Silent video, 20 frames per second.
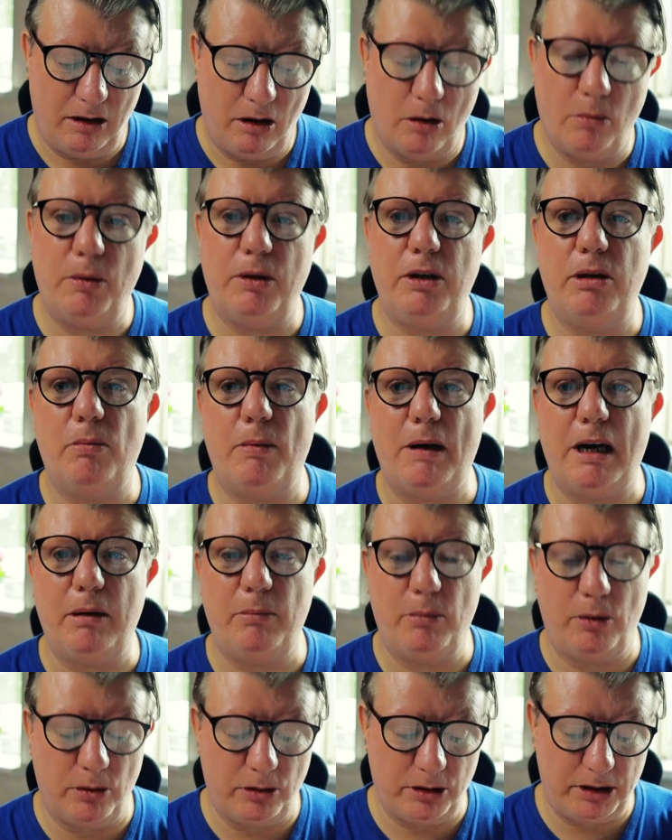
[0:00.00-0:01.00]
open your
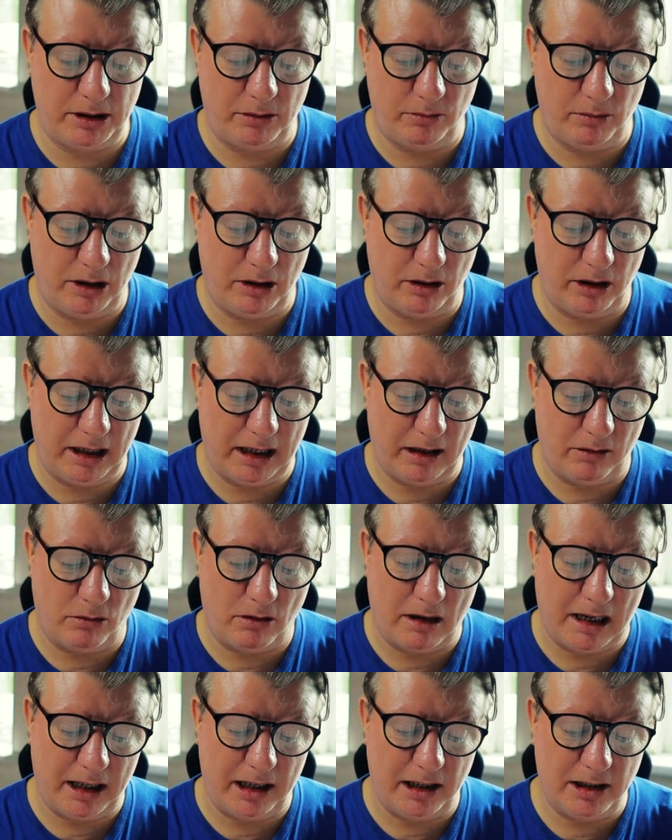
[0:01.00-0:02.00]
Bibles and we're going to get
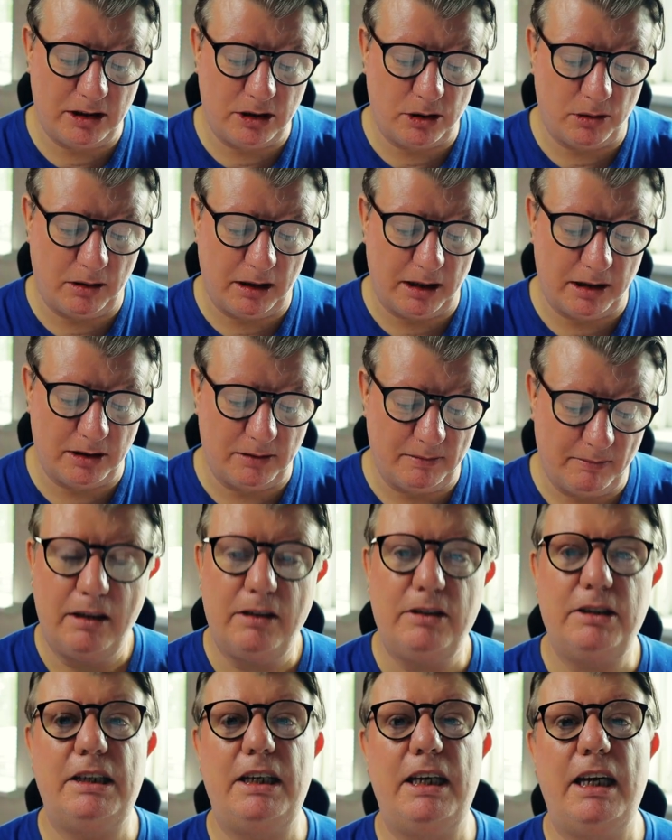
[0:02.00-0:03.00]
right into it.
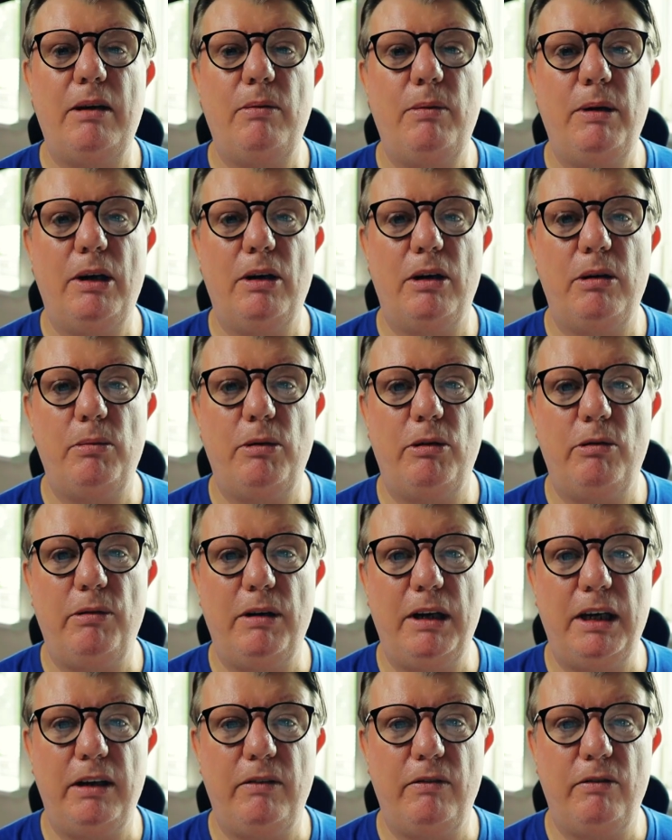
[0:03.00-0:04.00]
Today we're going to be
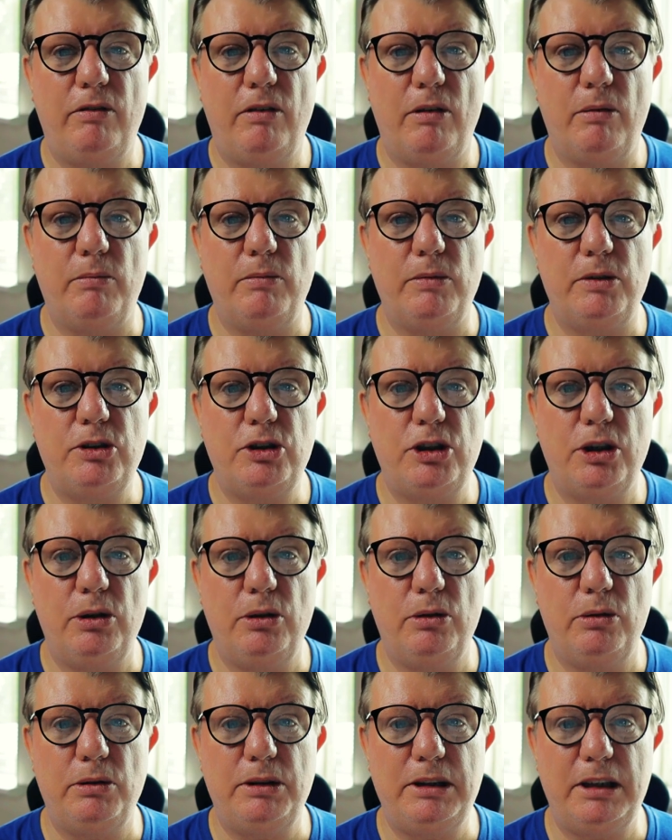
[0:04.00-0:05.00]
reading from
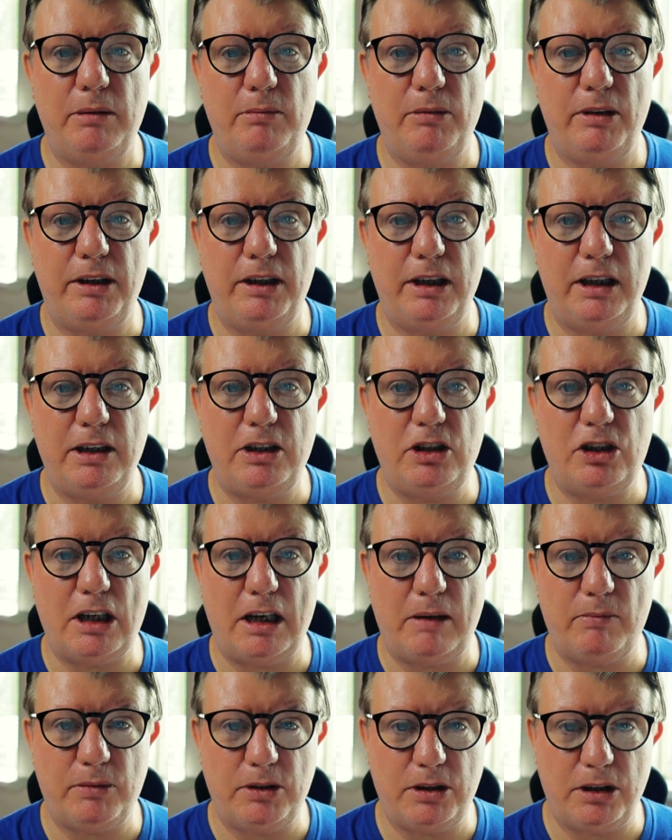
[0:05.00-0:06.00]
Second Timothy
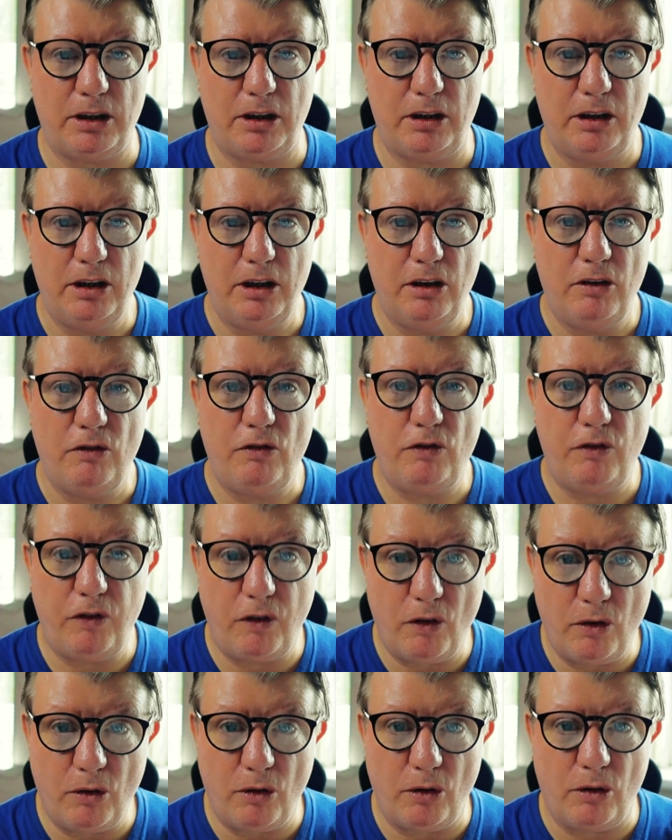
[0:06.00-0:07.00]
chapter
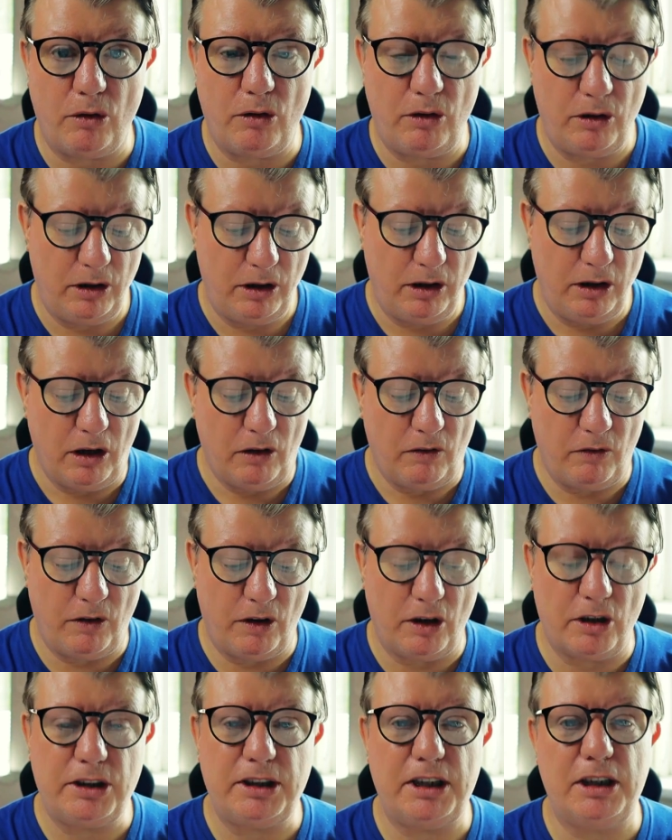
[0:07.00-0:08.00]
four
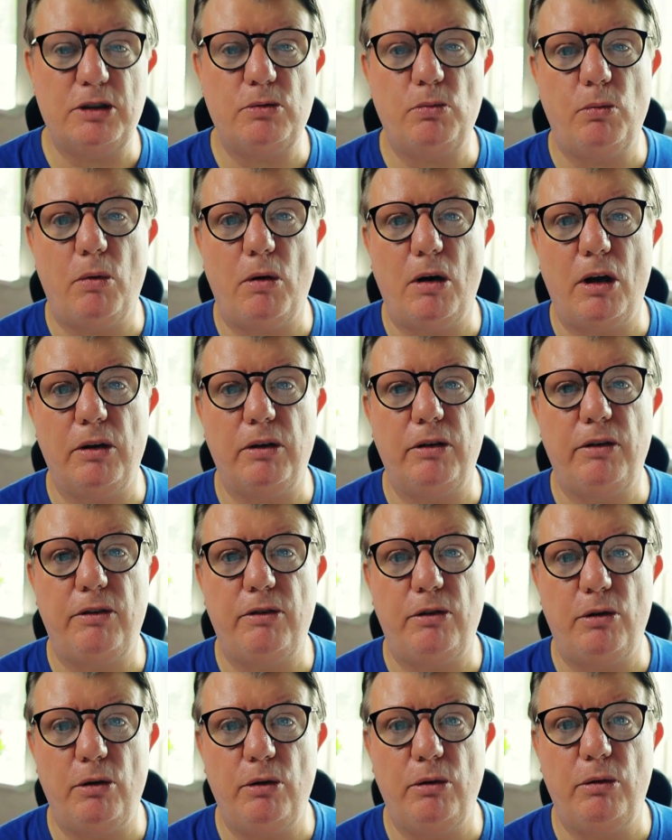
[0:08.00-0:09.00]
verses one
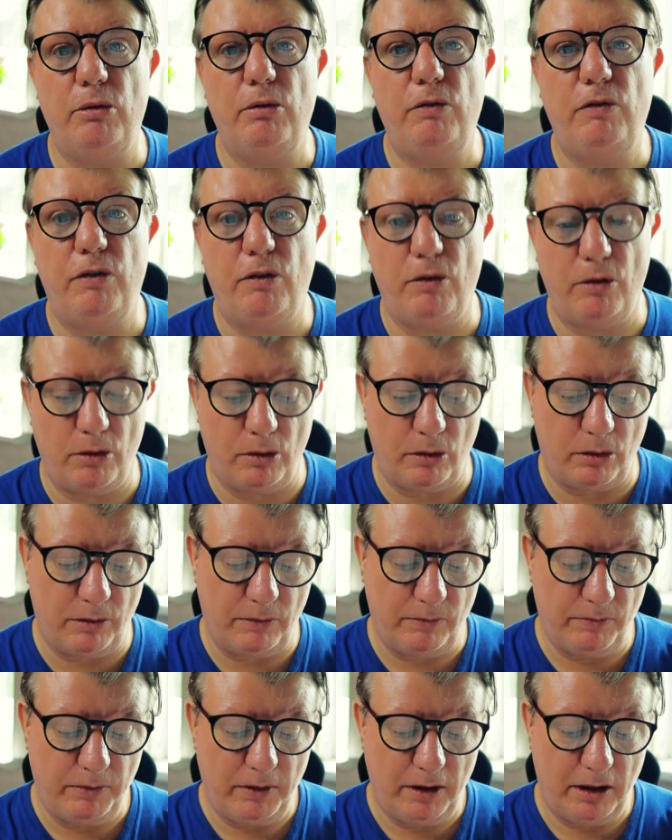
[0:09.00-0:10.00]
through four,
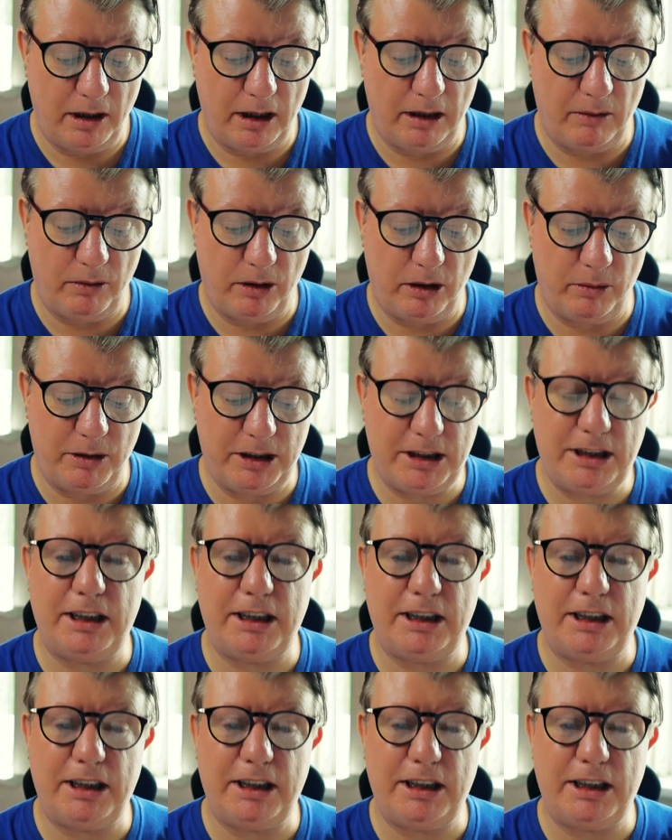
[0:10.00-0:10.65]
and I'm going to be